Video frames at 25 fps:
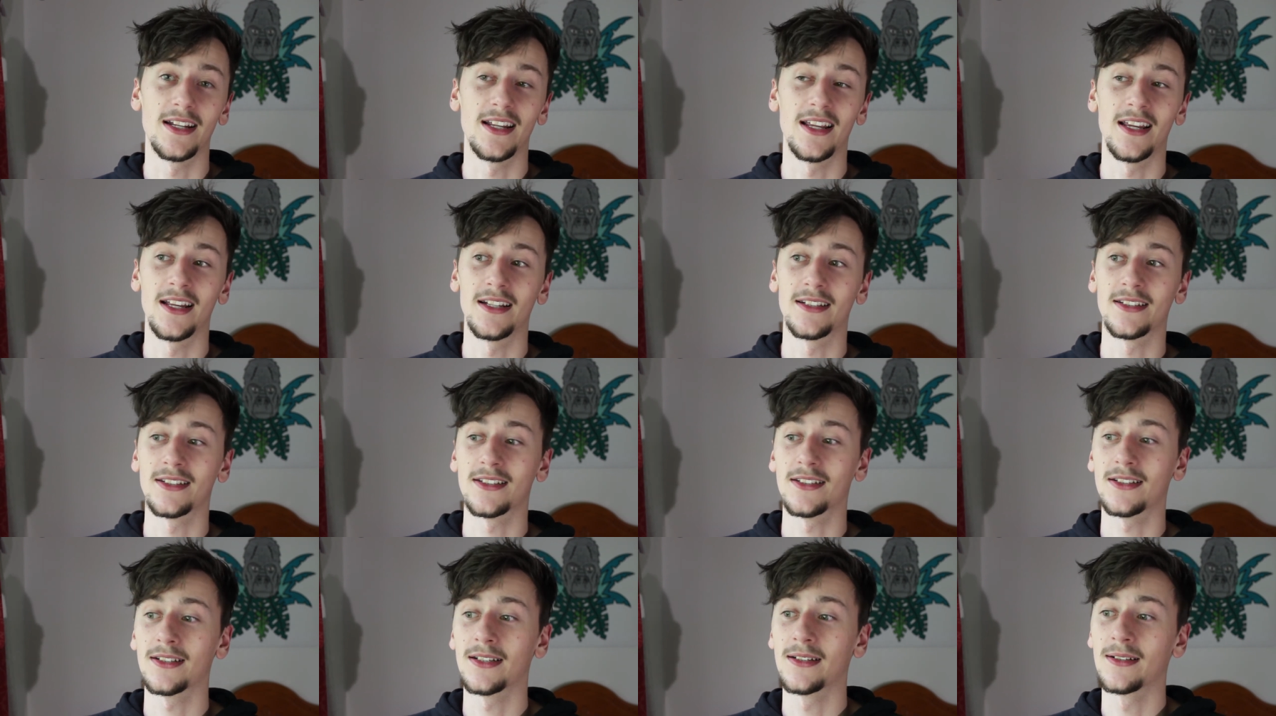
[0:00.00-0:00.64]

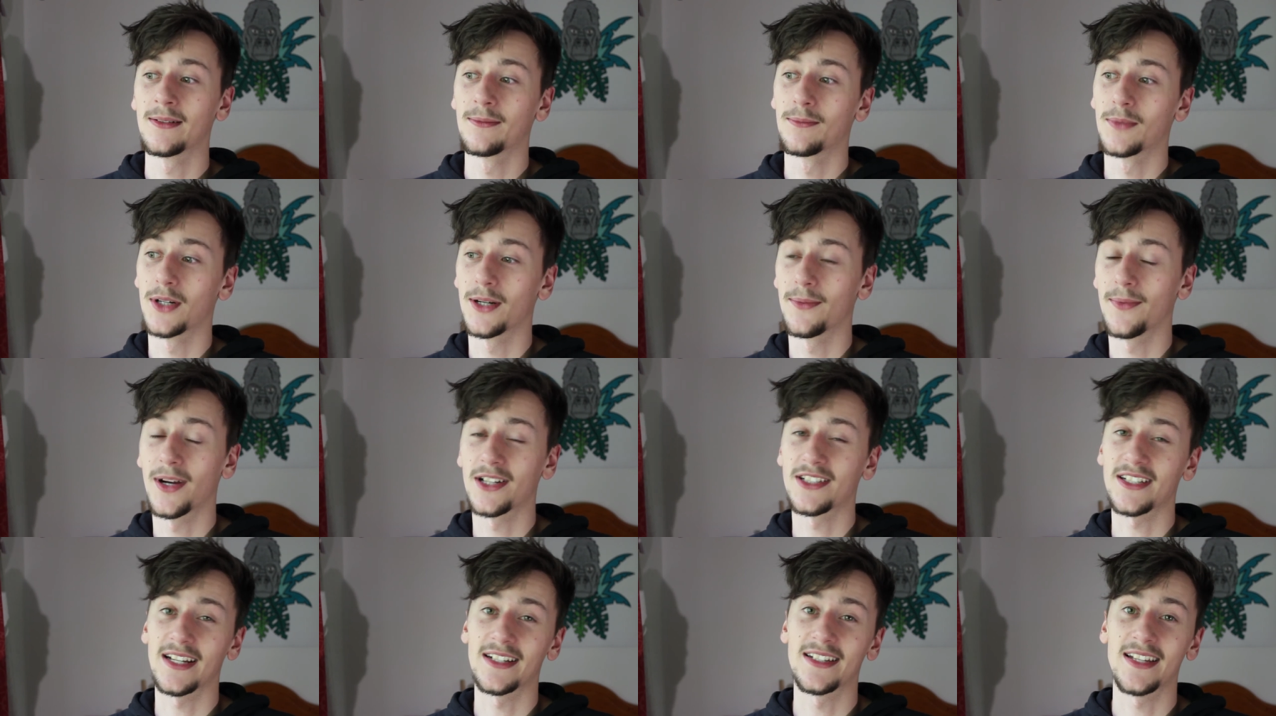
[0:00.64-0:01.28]
It's pretty
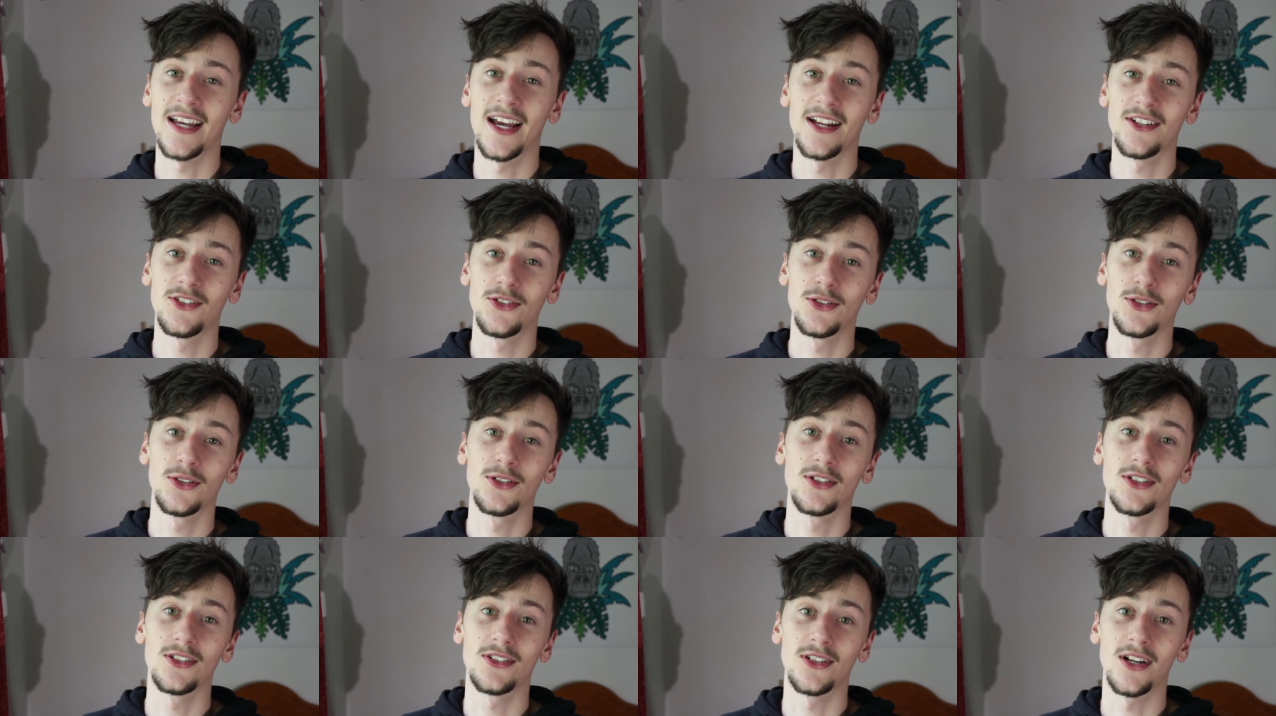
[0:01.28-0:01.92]
much a
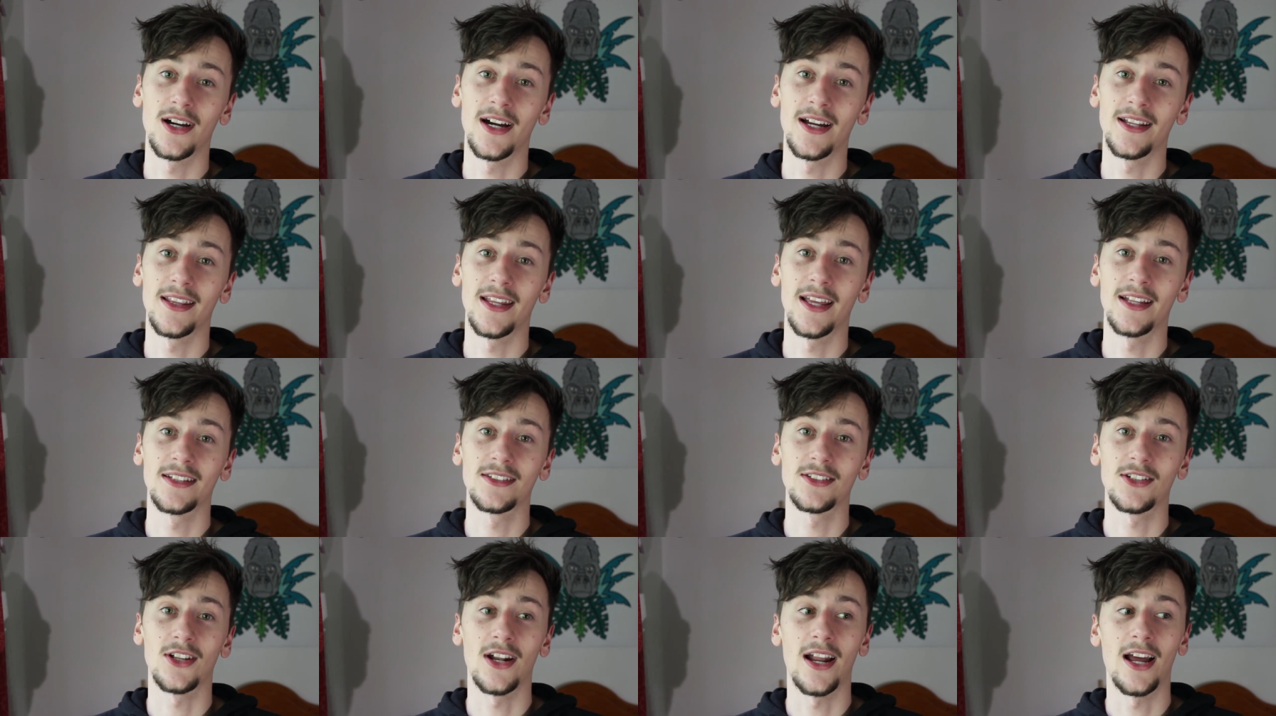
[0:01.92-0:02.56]
tattoo design
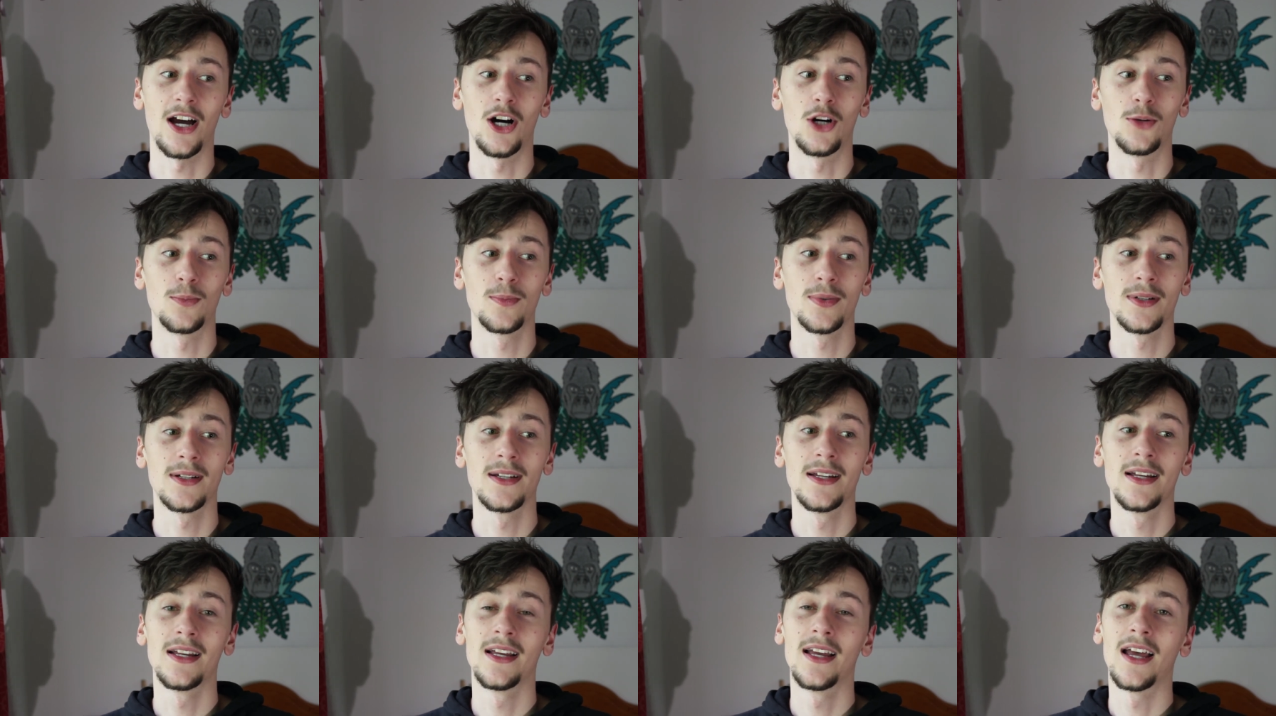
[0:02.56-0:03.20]
that's gonna help
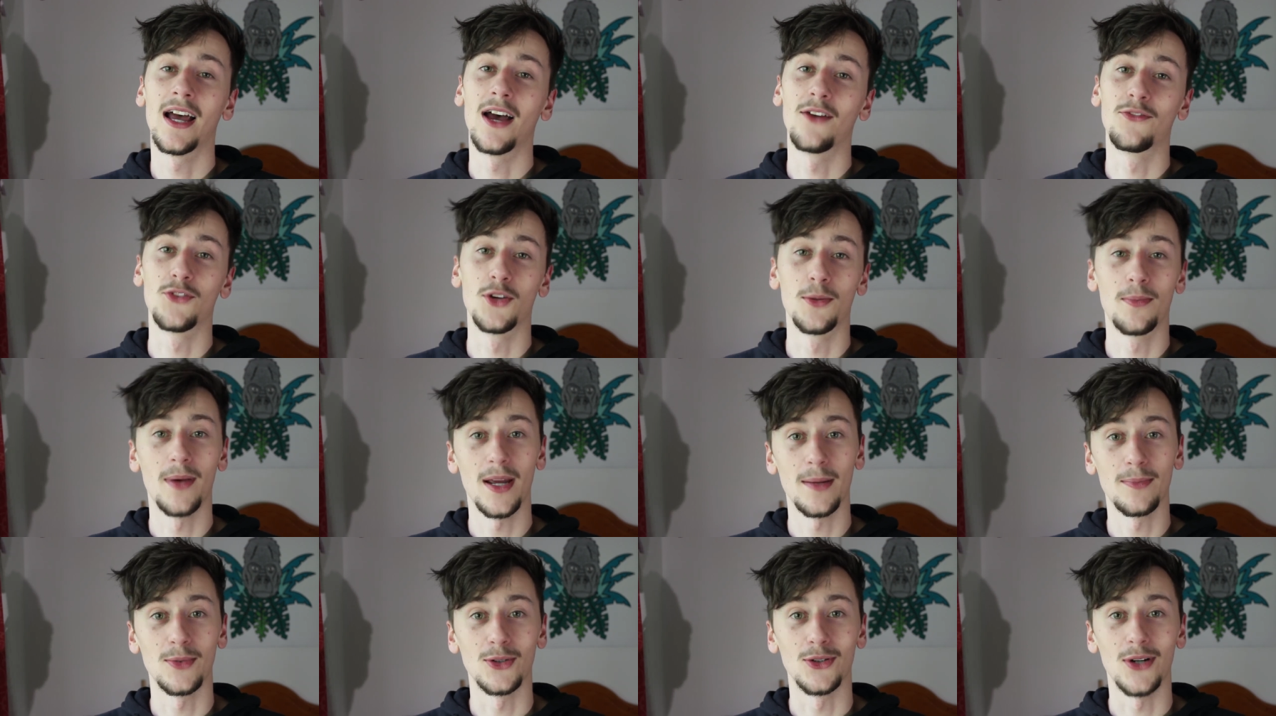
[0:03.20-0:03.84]
a few
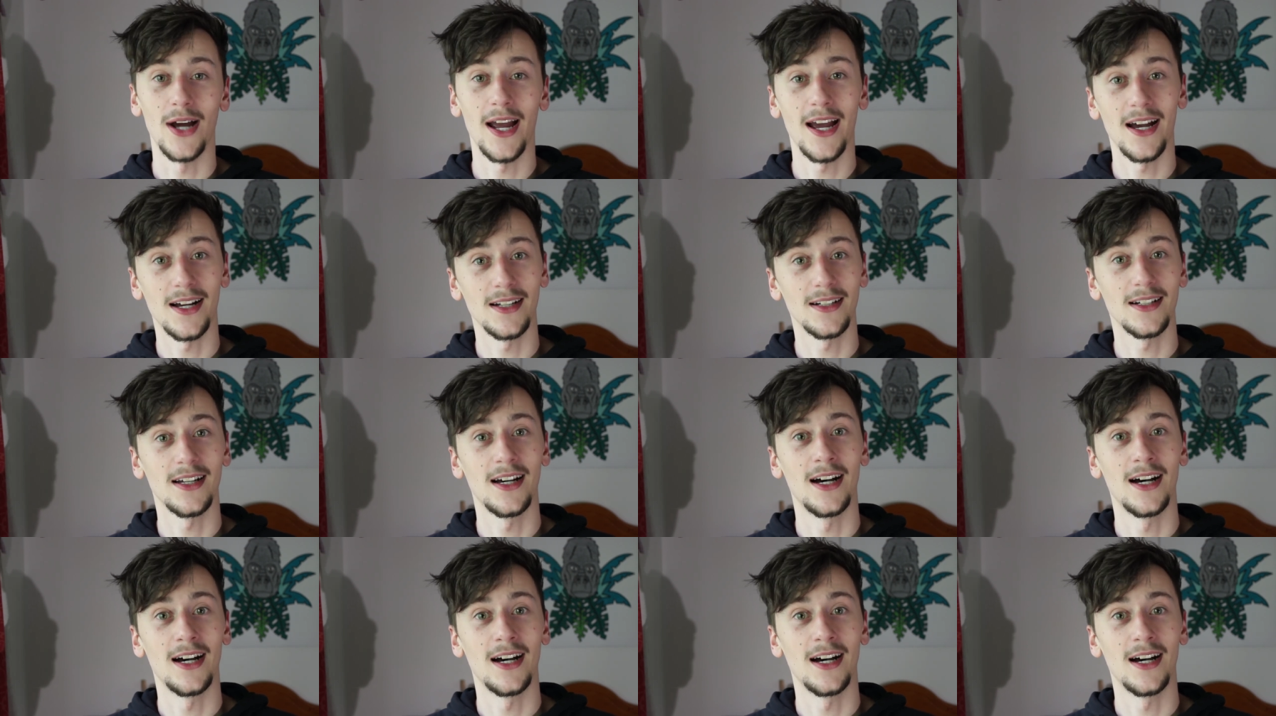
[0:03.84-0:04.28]
people out.